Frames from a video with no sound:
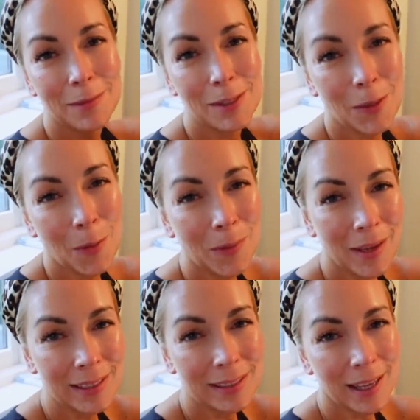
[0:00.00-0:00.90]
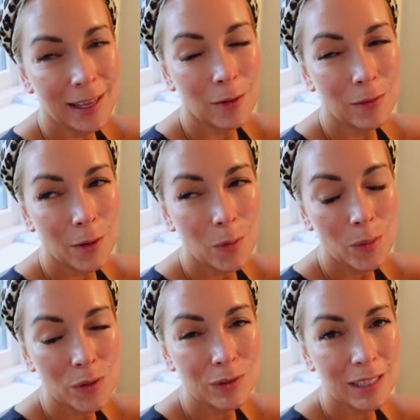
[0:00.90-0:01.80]
It was so nice. Like, although
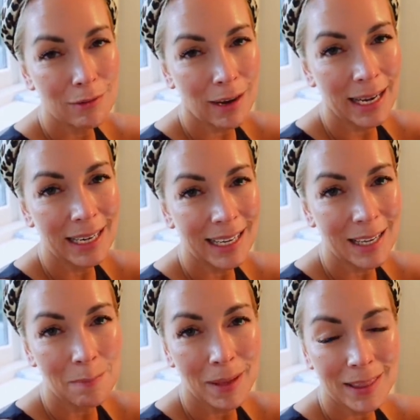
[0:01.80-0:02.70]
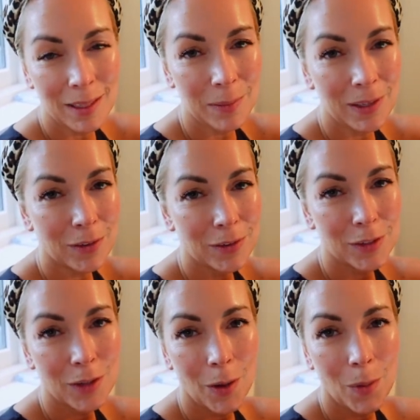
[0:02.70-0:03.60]
it was really raining, it meant that we got
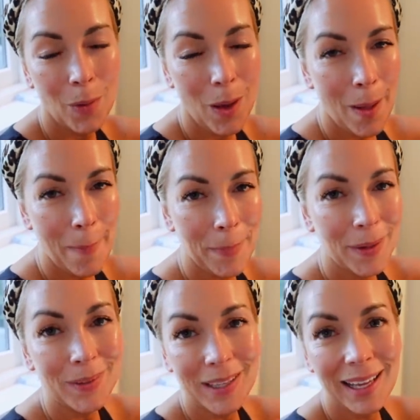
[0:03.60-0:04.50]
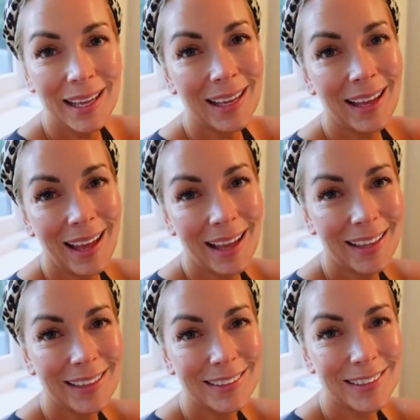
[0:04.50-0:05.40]
to go bowling
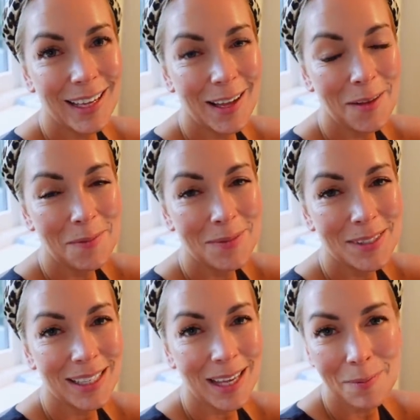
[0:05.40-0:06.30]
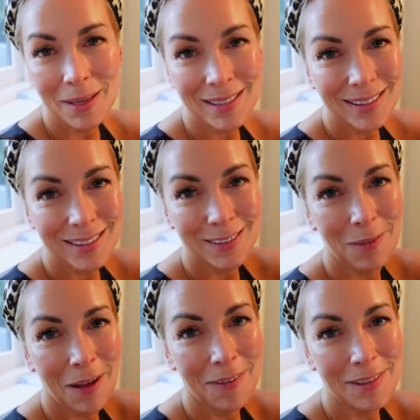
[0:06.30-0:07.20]
and to get pizza as
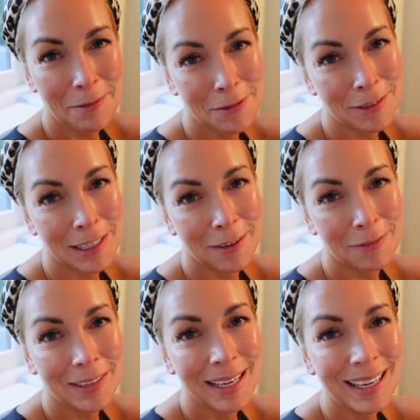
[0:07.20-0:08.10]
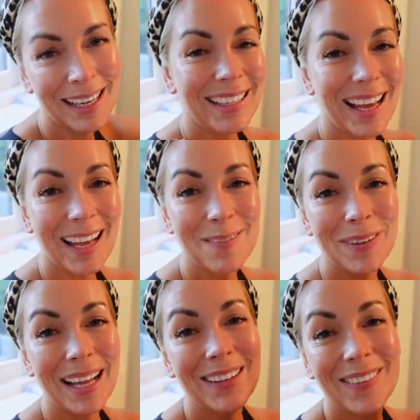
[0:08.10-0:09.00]
well, and that was really lovely. Yeah,
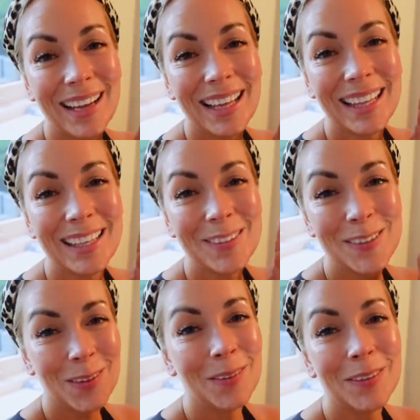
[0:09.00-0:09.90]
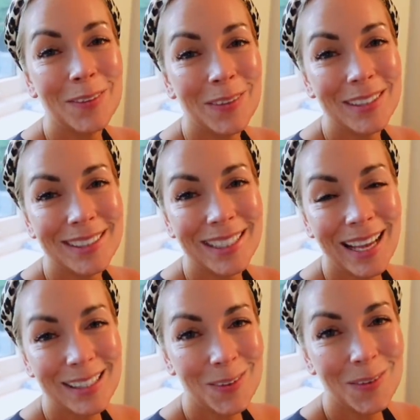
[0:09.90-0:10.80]
but anyway, thank you so much for watching
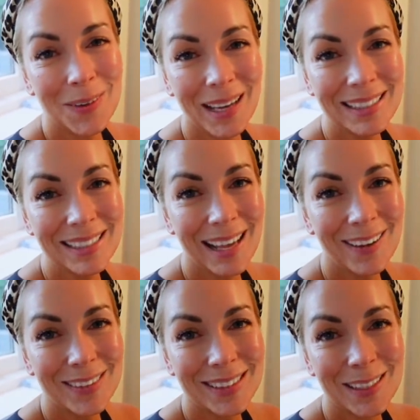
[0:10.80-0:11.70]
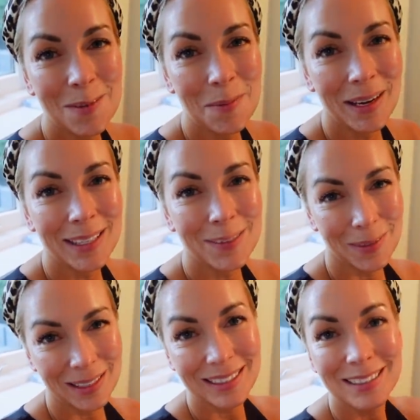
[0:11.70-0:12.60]
as always, and I'll see you in my next
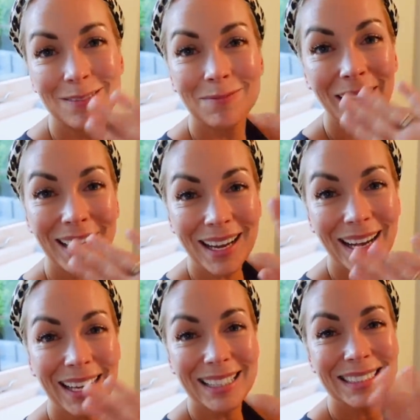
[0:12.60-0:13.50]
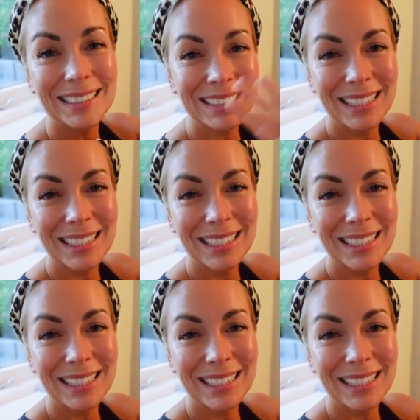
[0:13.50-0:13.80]
one. Bye guys.